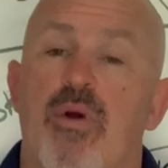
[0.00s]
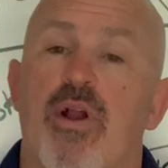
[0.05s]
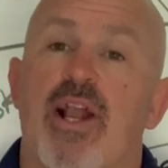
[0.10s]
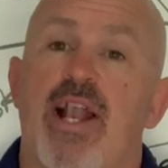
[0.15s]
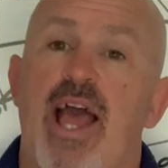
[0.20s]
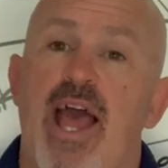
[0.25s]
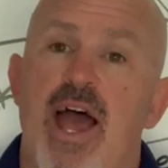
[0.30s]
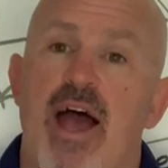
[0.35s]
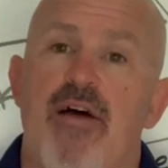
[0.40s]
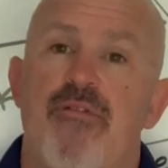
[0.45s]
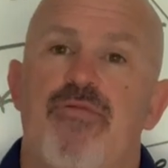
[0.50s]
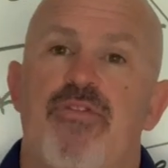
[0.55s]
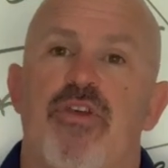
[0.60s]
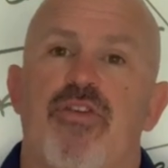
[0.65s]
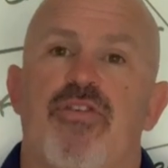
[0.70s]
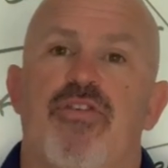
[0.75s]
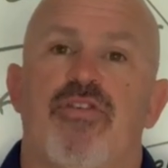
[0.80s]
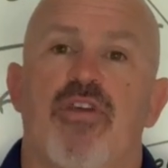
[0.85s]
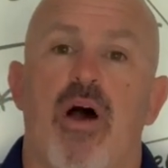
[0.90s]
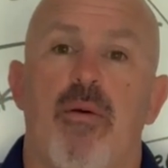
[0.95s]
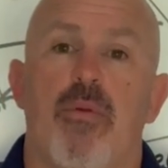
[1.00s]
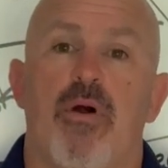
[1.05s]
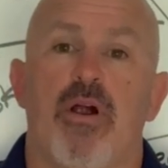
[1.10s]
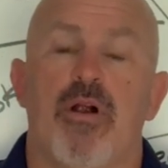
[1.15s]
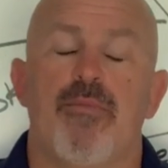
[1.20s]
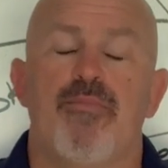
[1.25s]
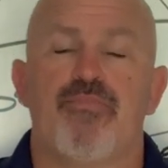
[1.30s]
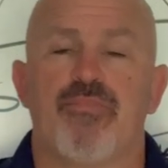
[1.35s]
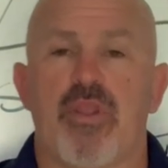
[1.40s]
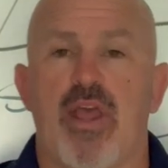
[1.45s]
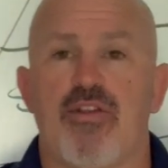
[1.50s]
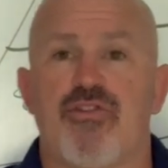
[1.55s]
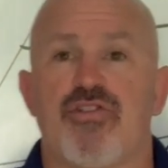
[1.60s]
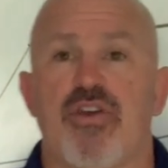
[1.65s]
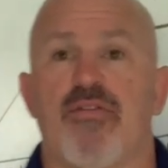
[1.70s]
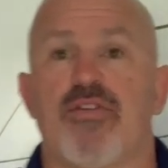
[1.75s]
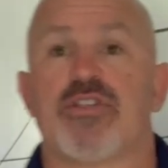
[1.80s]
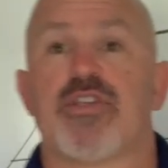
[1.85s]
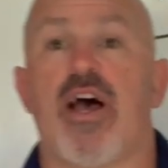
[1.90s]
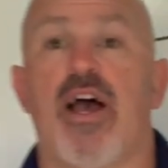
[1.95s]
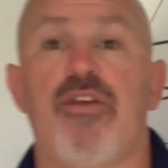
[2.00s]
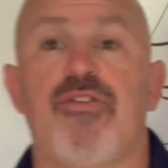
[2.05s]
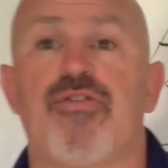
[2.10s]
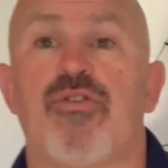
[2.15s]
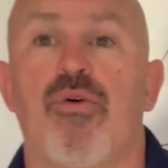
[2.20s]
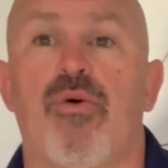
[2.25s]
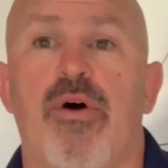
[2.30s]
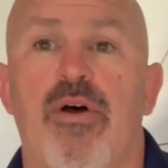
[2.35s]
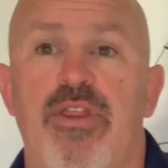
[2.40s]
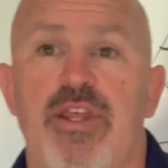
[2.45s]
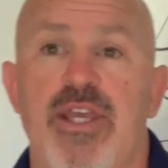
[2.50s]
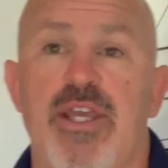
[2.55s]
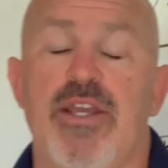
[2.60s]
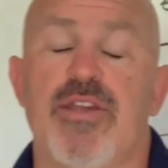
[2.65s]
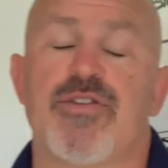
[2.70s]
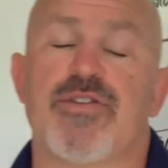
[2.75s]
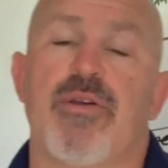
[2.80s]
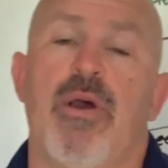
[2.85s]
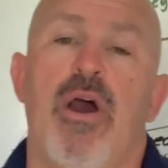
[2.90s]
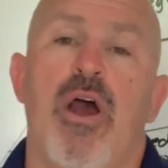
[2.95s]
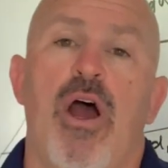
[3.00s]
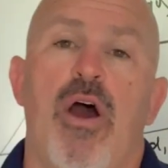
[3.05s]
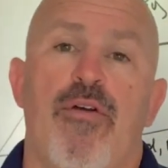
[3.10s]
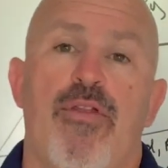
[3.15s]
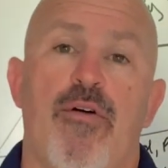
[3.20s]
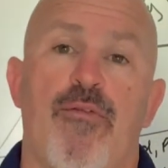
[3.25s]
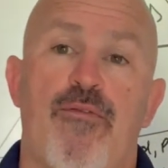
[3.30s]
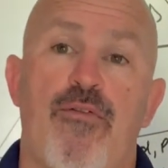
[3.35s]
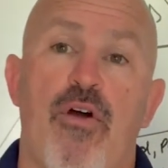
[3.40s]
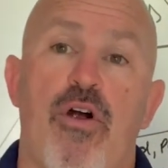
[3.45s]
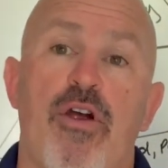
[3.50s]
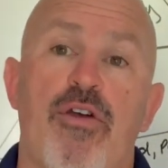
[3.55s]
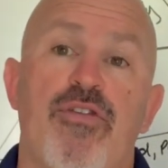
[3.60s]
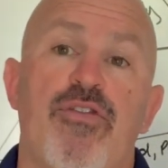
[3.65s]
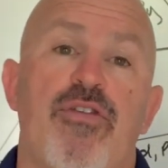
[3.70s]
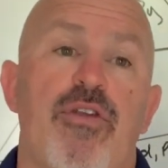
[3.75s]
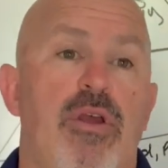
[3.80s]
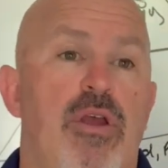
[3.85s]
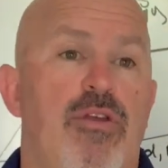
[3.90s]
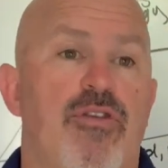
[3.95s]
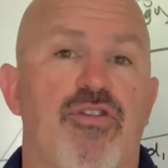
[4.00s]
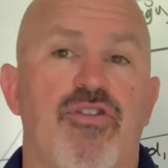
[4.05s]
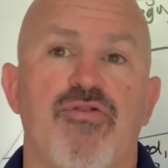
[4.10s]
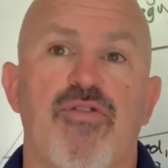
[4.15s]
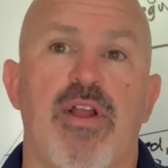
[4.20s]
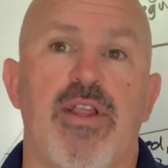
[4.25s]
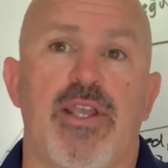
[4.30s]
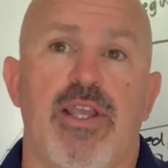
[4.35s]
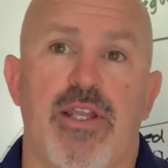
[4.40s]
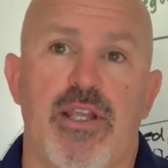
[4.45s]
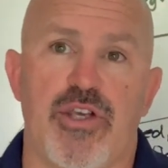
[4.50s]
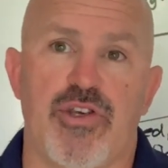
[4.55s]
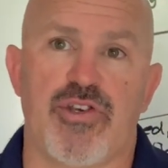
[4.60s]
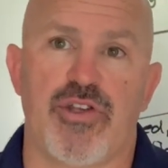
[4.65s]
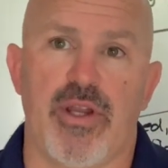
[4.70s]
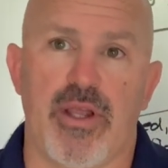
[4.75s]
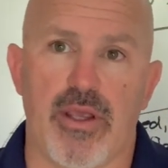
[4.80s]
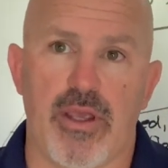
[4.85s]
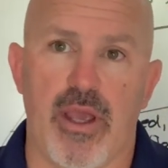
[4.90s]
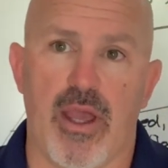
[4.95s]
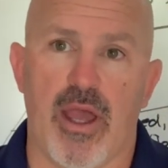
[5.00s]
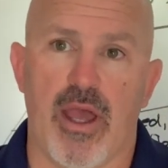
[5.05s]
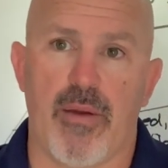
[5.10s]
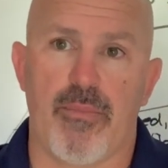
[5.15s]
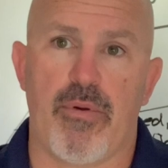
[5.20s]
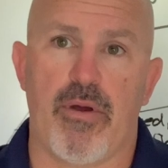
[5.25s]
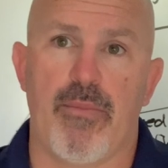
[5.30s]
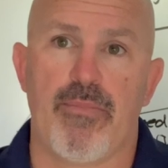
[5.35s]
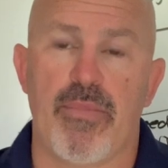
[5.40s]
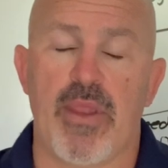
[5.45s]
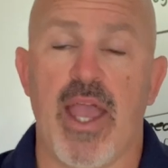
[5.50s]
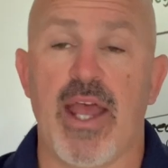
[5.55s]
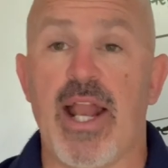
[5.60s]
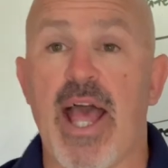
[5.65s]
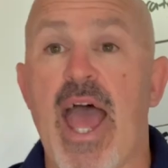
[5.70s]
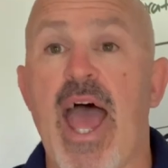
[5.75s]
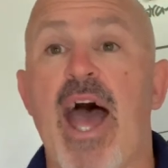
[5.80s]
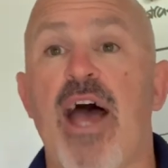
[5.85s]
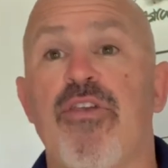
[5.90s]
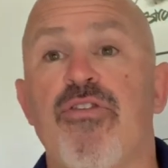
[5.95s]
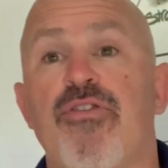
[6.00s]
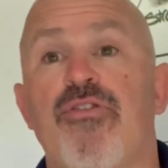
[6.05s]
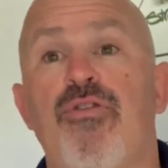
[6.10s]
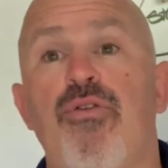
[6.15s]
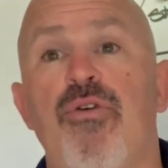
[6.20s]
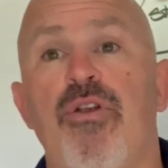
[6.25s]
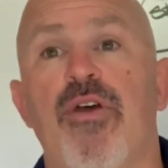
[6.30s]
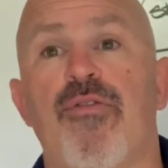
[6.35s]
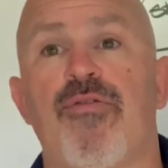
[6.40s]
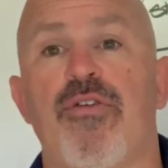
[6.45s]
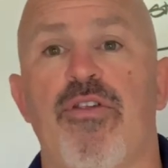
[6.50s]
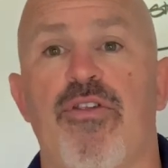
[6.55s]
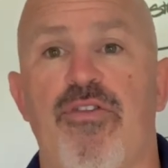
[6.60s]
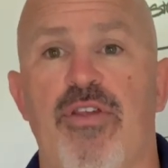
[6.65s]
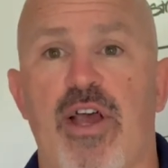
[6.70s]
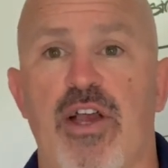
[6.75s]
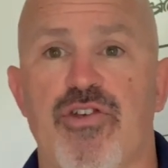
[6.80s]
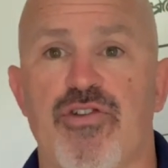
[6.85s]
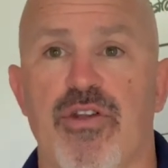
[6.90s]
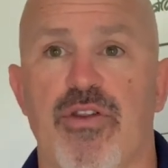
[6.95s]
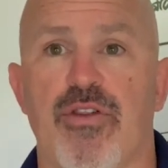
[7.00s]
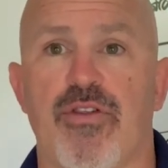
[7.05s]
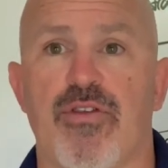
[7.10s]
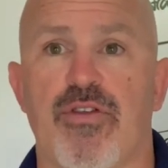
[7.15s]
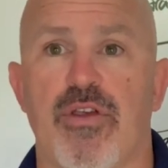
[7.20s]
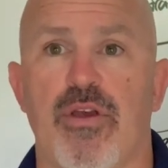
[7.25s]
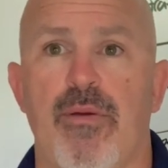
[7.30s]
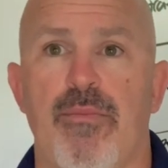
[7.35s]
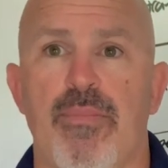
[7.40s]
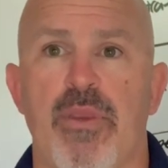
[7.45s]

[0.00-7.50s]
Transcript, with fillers: we're going to have this summer at Cheverus High School are these. The first is a strength conditioning camp, and it has two different sessions.